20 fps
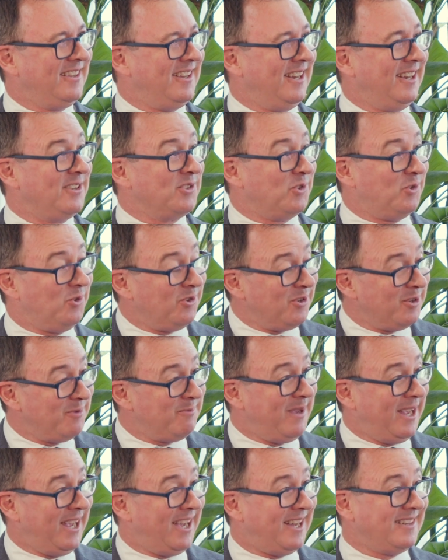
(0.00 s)
then it's all
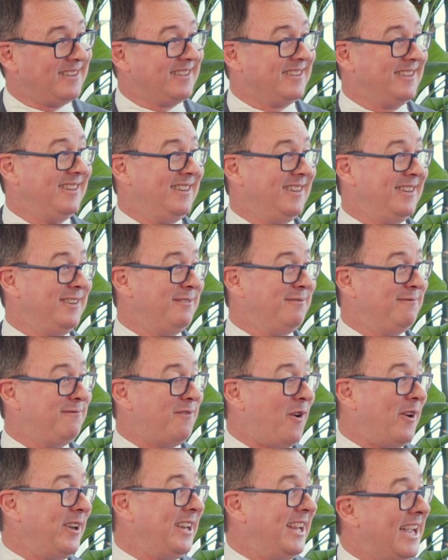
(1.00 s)
about
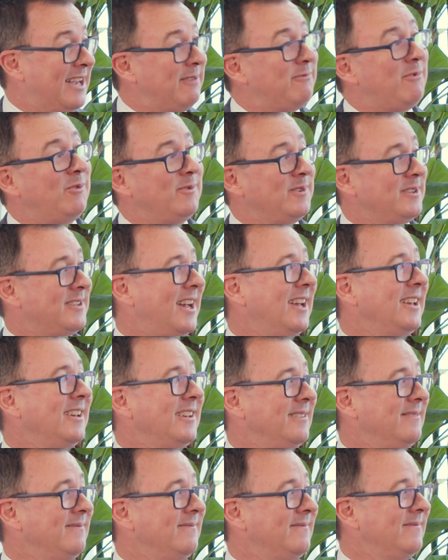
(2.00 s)
finding out what was
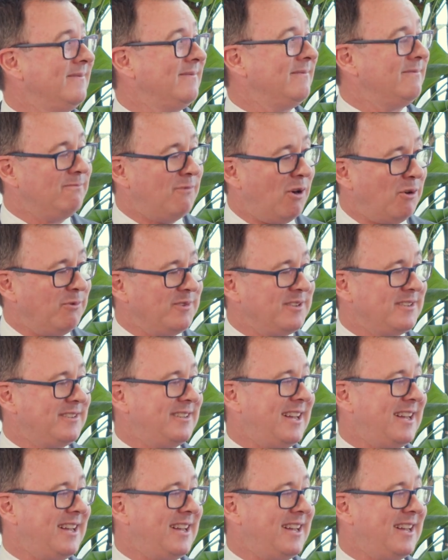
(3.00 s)
taken. What was